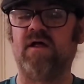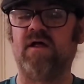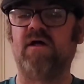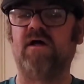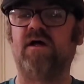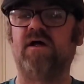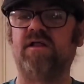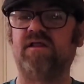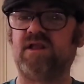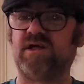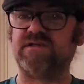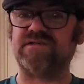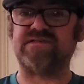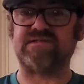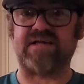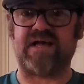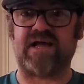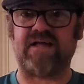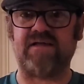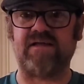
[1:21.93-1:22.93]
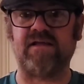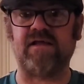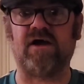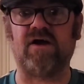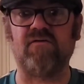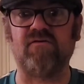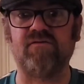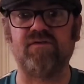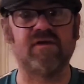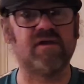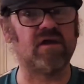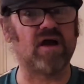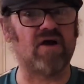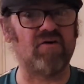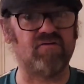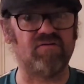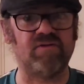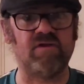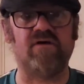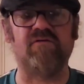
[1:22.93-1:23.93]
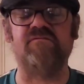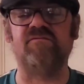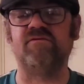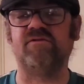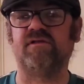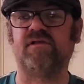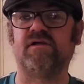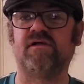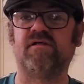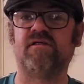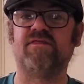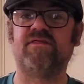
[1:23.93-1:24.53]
last Saturday over the